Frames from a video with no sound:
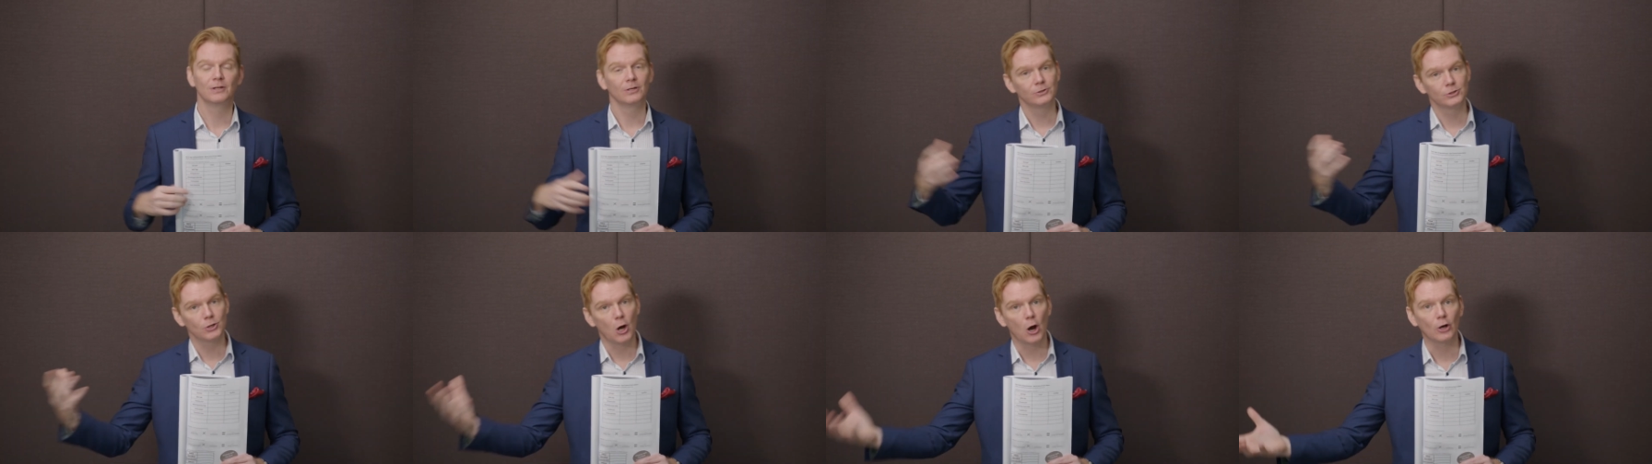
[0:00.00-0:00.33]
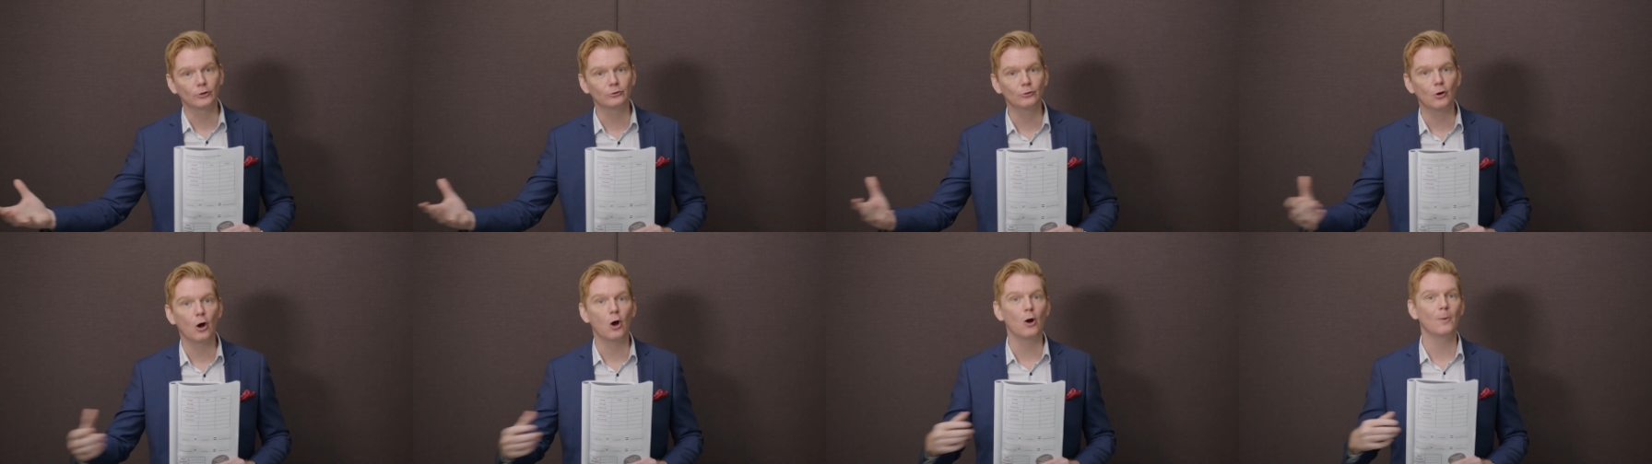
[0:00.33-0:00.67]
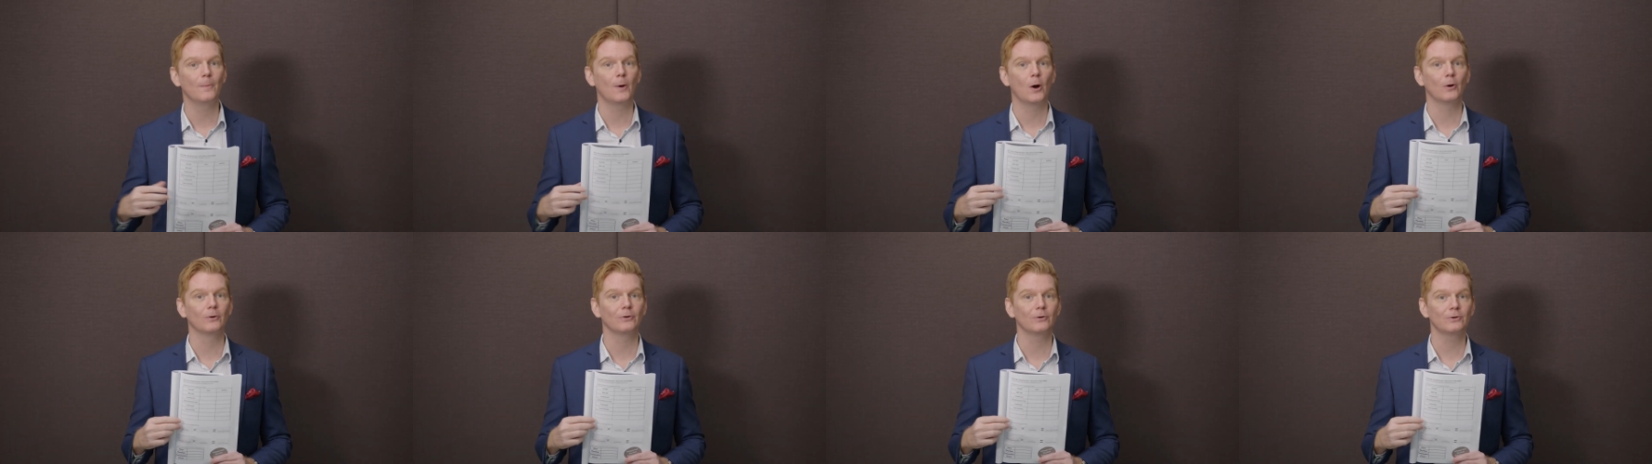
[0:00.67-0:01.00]
Talk to
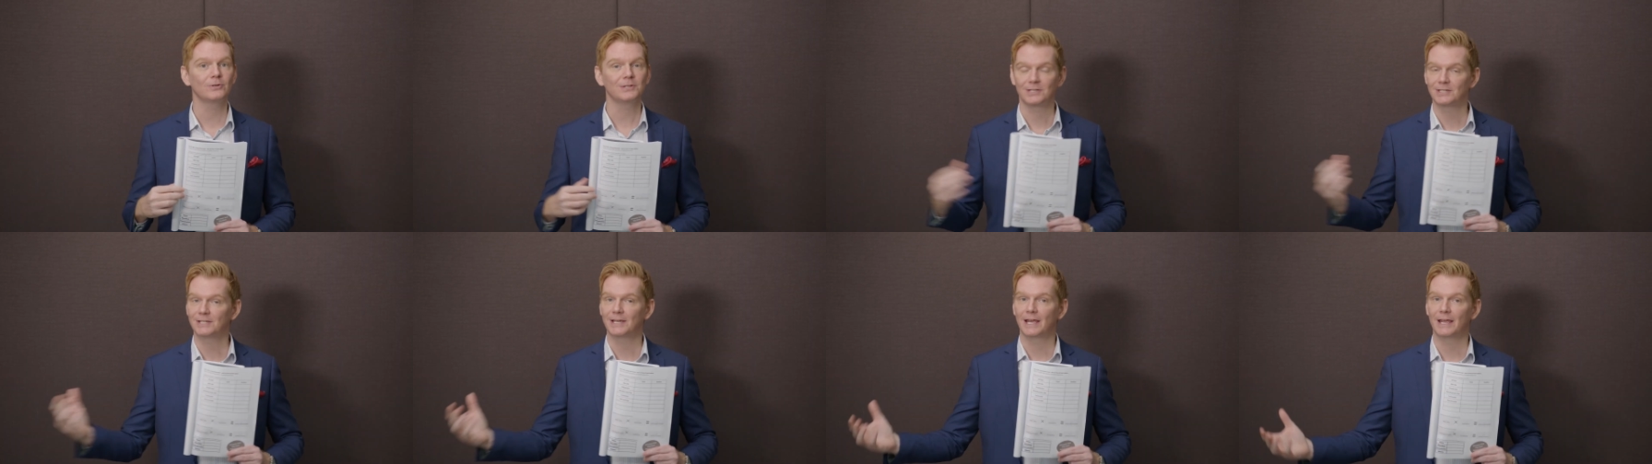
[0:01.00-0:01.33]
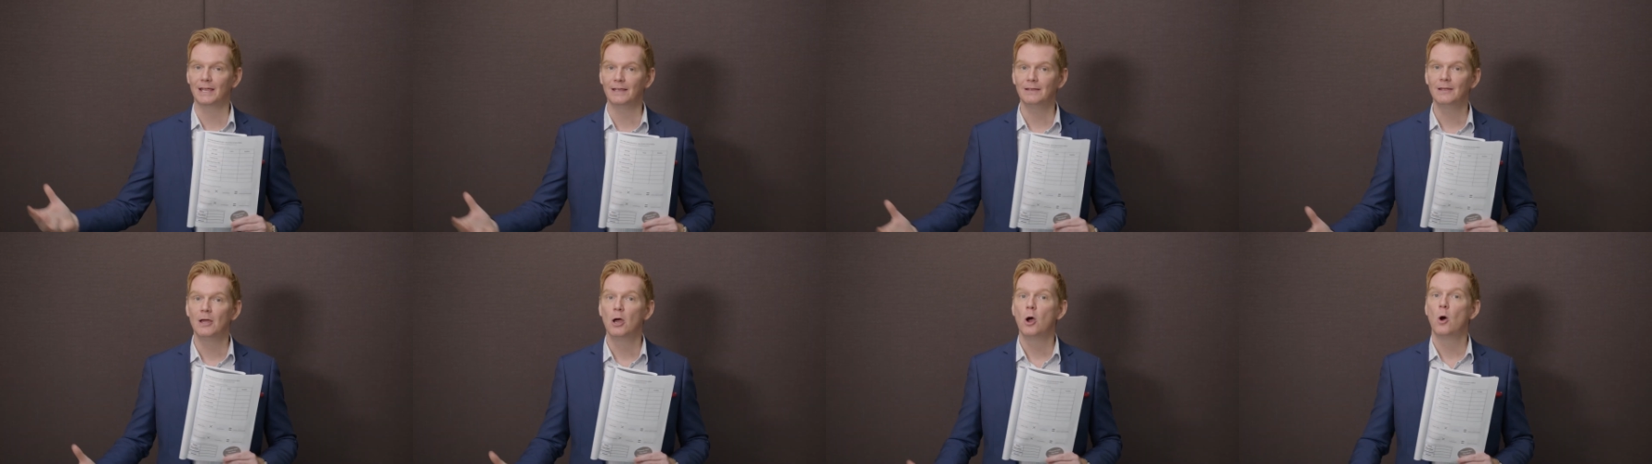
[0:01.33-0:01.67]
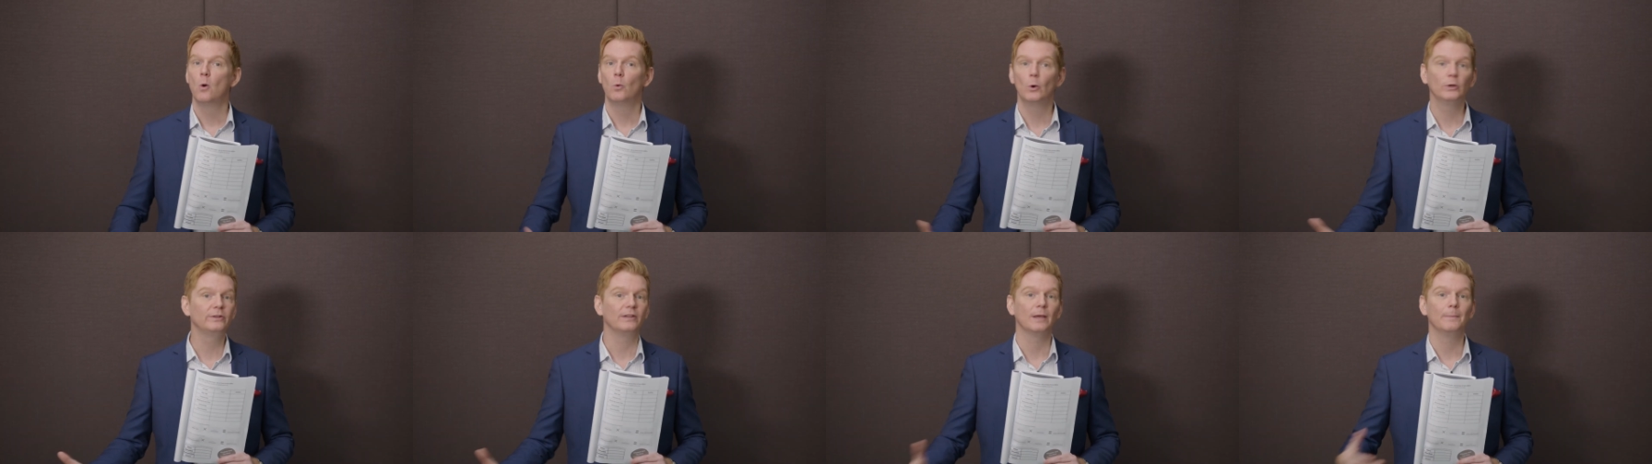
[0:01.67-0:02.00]
homeowners and say,
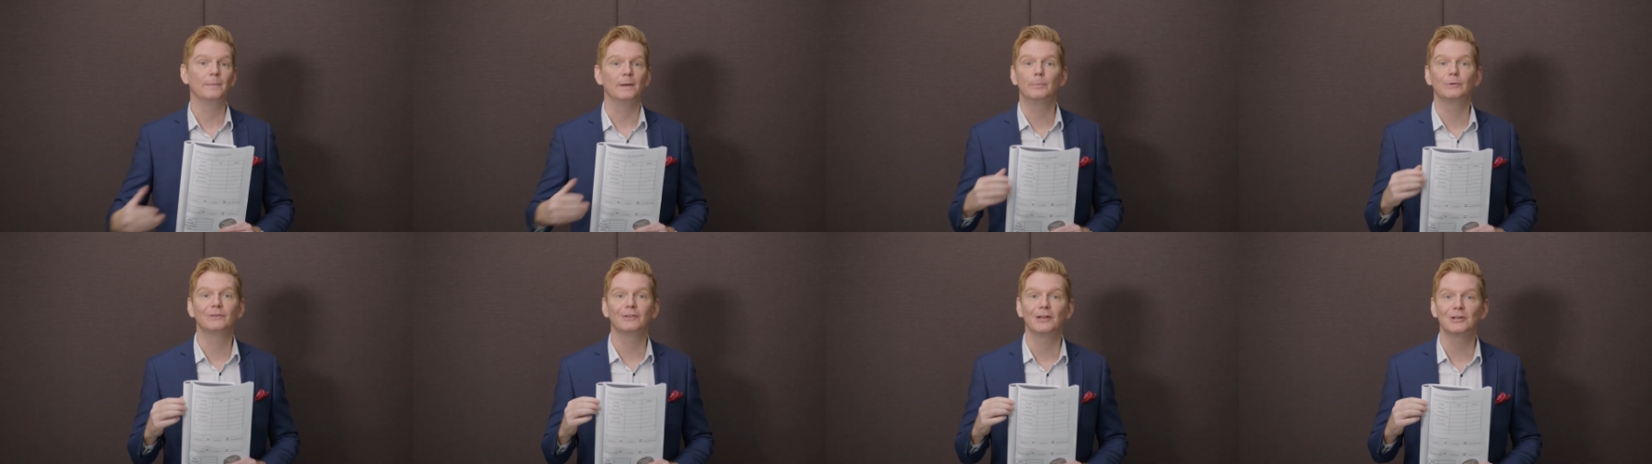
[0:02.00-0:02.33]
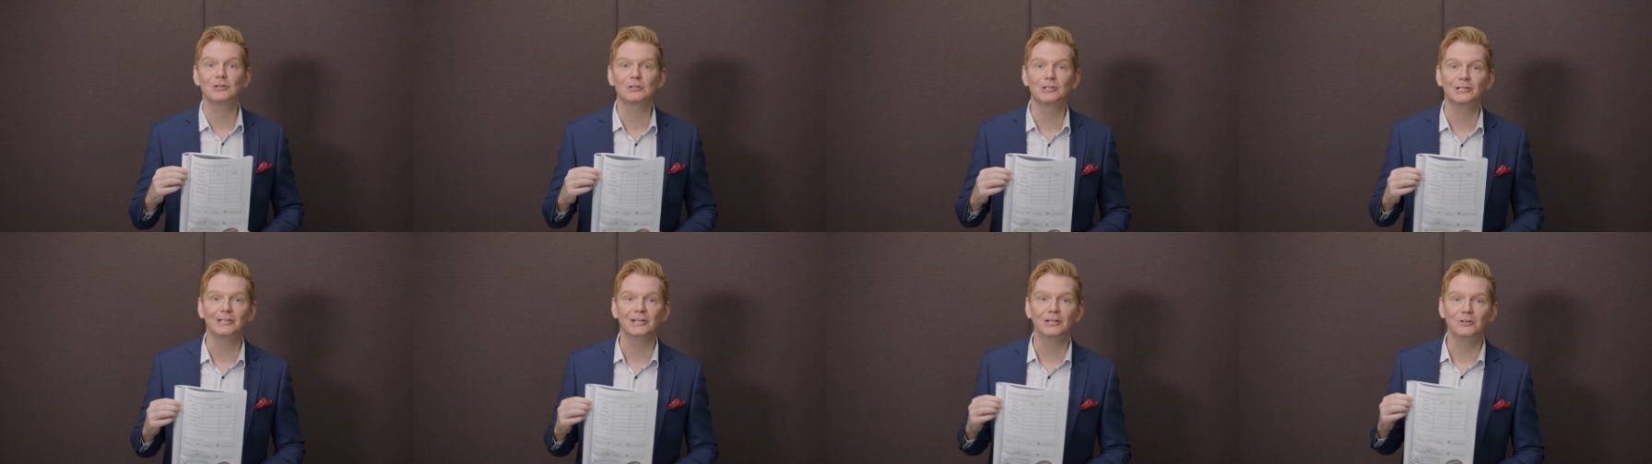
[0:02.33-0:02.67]
would they be potentially